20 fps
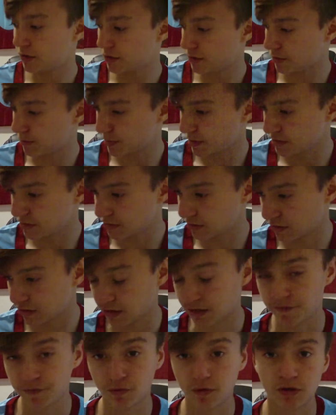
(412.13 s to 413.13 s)
So basically
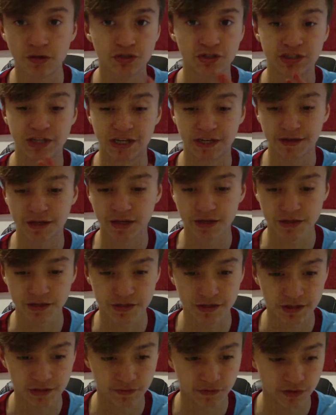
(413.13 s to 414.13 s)
I thought I'd just add that
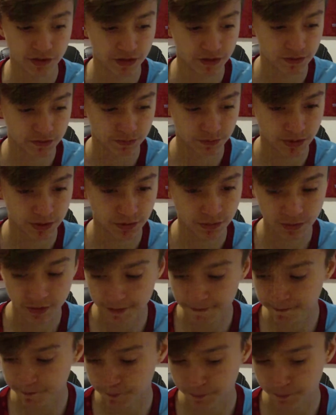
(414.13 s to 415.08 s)
into this video as well.